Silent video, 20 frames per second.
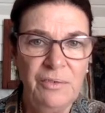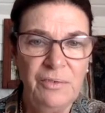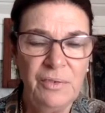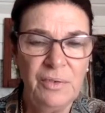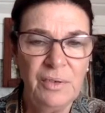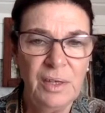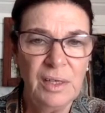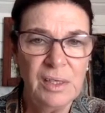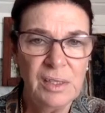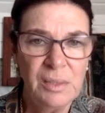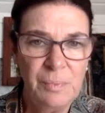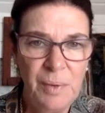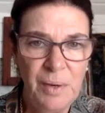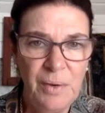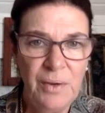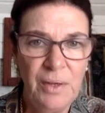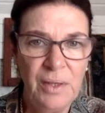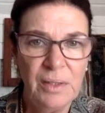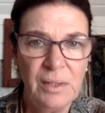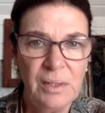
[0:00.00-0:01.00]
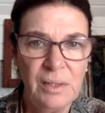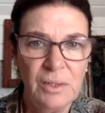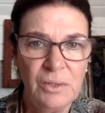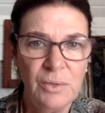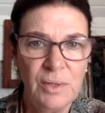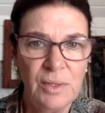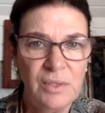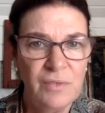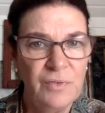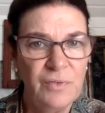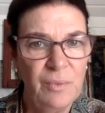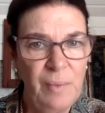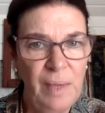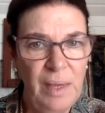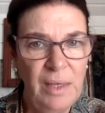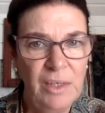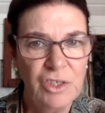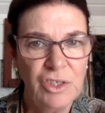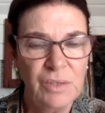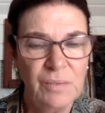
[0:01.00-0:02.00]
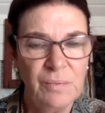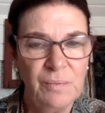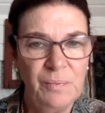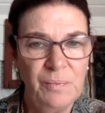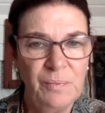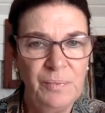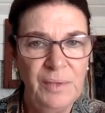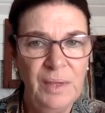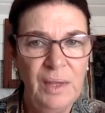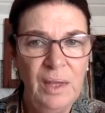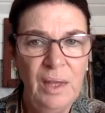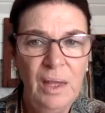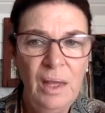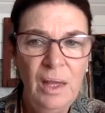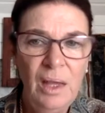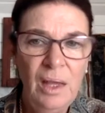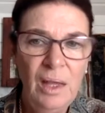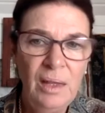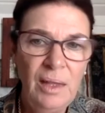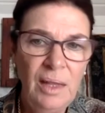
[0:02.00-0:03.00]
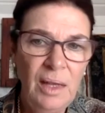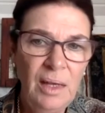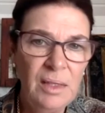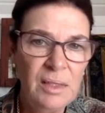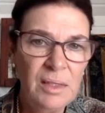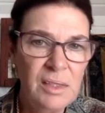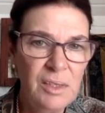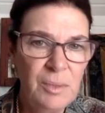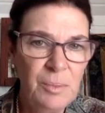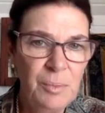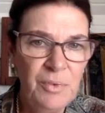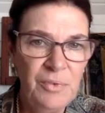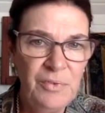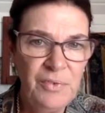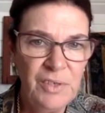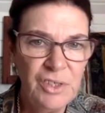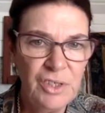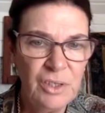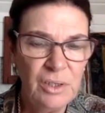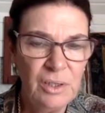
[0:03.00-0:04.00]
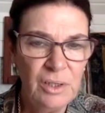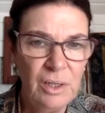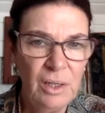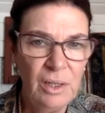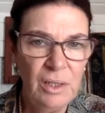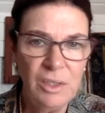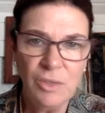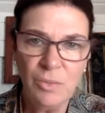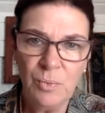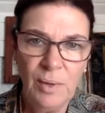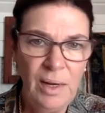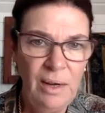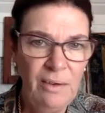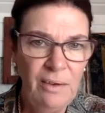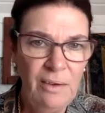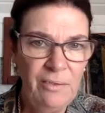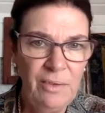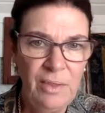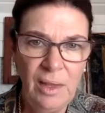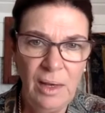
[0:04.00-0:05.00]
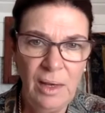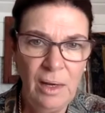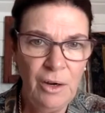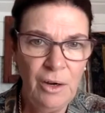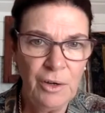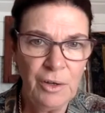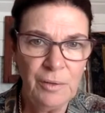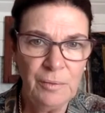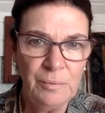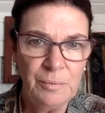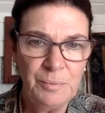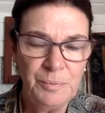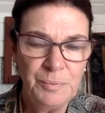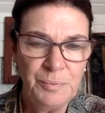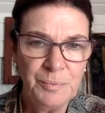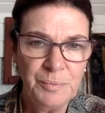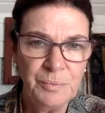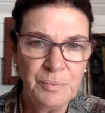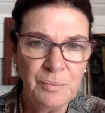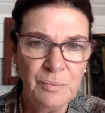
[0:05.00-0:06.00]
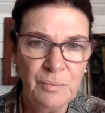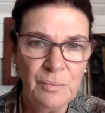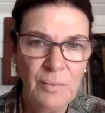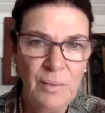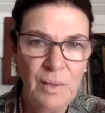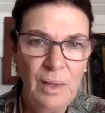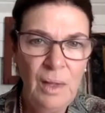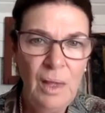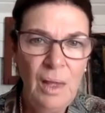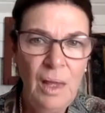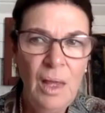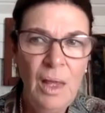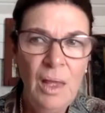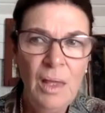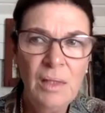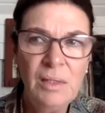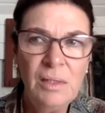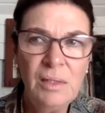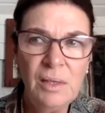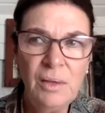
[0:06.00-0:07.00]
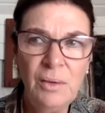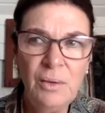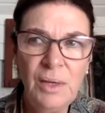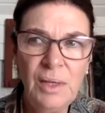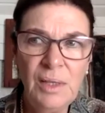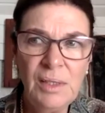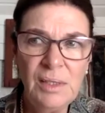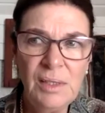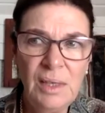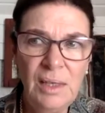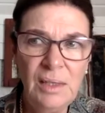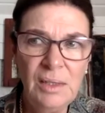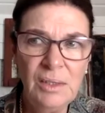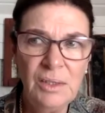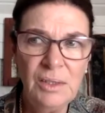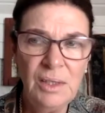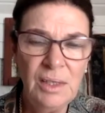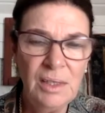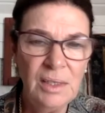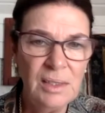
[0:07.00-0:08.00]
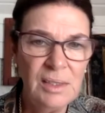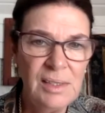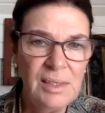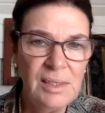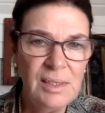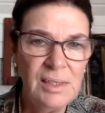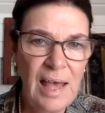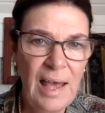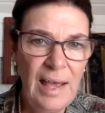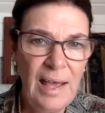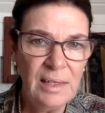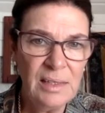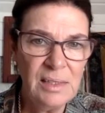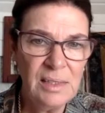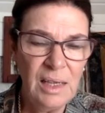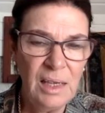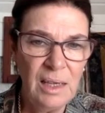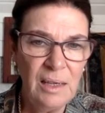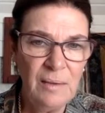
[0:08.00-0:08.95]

experience and transformation, then it's superficial knowledge, whatever they learn. So it's linked to the anxiety.